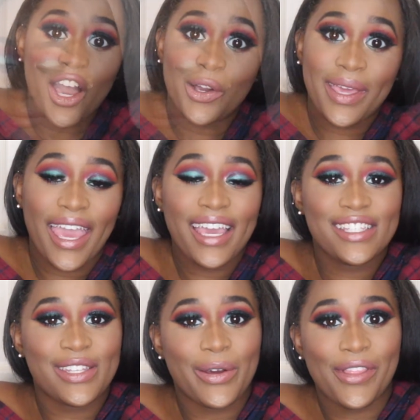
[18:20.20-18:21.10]
Okay,
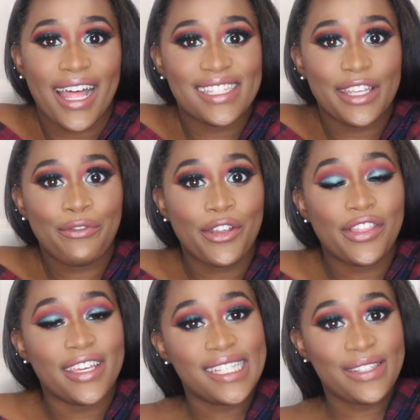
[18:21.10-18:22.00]
so that's it for
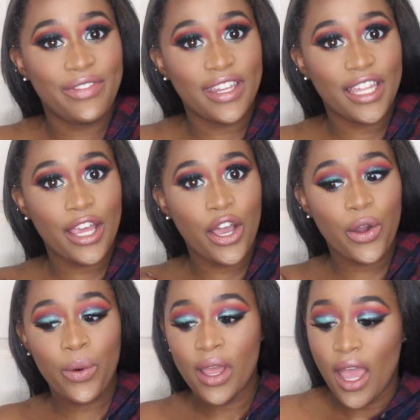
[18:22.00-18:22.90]
this
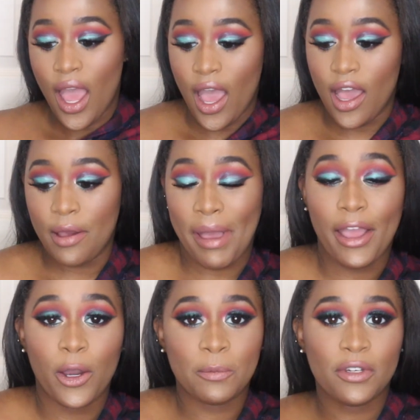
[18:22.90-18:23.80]
video. I
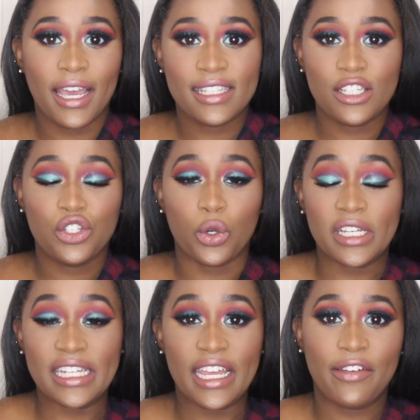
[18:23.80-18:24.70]
hope you guys
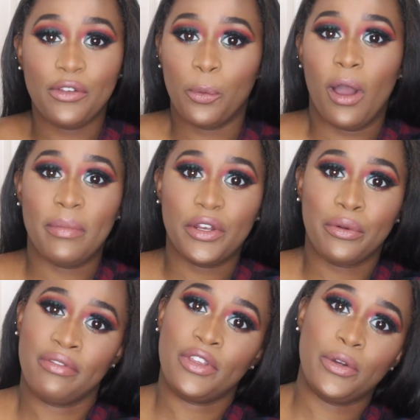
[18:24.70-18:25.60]
enjoyed it. If you want me to
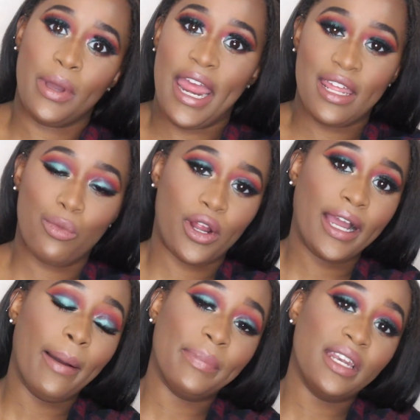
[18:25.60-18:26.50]
review any more
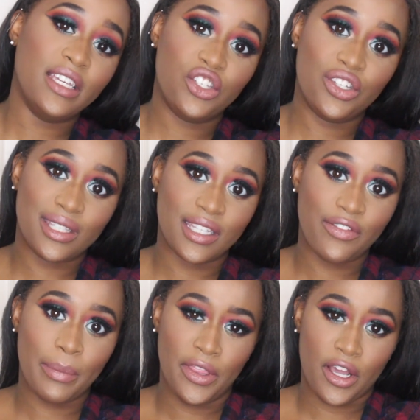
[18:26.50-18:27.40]
companies, just leave
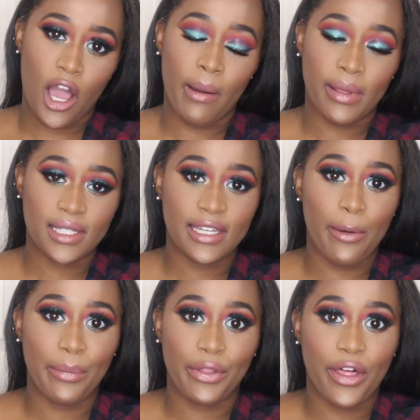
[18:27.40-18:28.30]
them in the comments
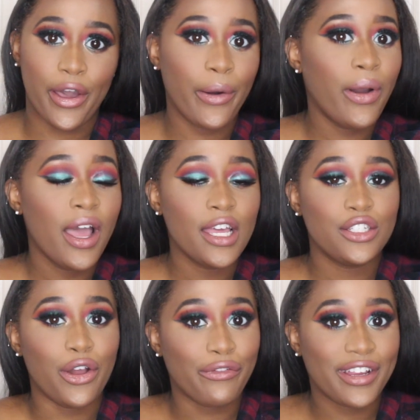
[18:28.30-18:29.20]
down below.
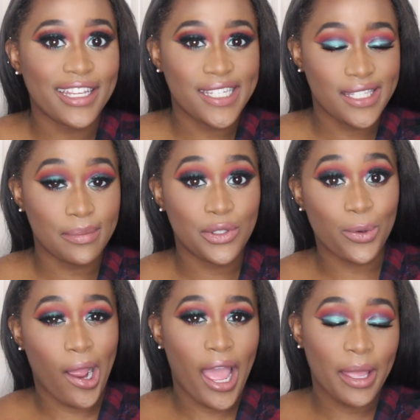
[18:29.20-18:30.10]
Don't forget to
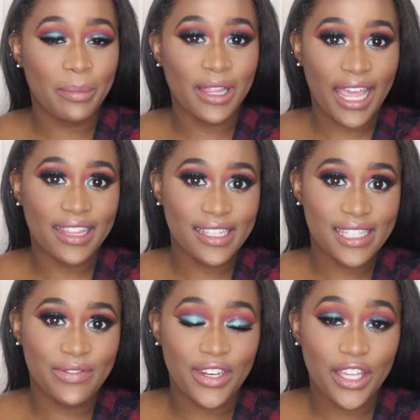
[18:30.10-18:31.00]
subscribe, like
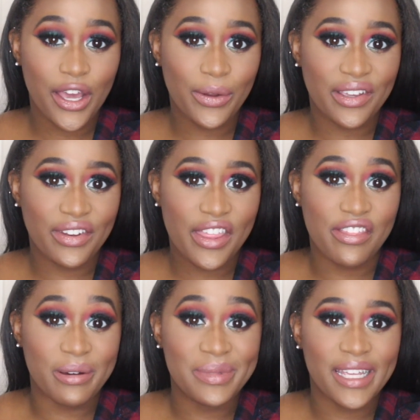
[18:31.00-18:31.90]
this video, give it a
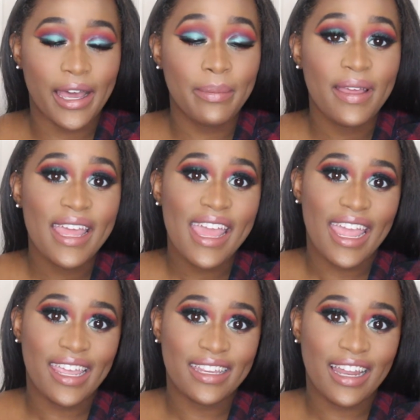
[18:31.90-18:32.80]
thumbs up,
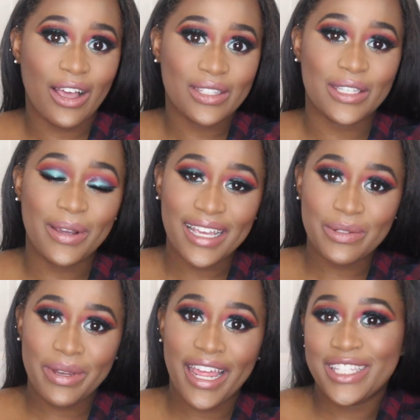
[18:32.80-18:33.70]
and I'll see you guys
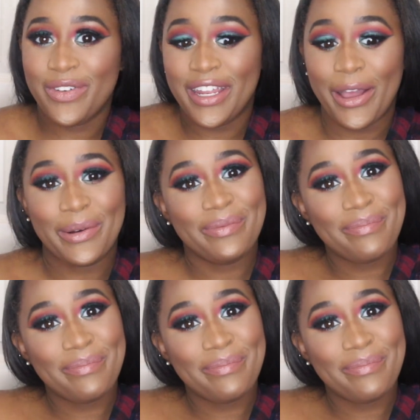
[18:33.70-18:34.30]
in my next video.